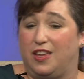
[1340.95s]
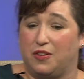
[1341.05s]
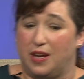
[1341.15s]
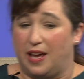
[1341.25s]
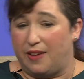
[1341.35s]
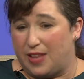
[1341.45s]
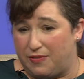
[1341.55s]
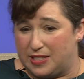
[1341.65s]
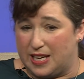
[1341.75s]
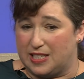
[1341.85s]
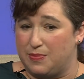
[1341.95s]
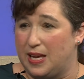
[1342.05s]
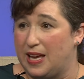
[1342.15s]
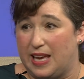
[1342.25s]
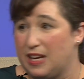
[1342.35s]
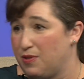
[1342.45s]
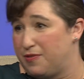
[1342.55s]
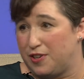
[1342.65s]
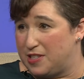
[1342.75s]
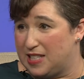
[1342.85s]
you can have that vasectomy and get it
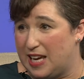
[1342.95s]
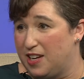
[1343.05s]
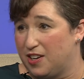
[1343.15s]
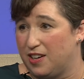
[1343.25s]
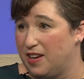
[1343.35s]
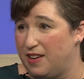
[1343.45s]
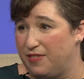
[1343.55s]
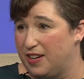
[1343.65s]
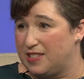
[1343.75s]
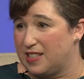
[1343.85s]
reversed later and That's very right.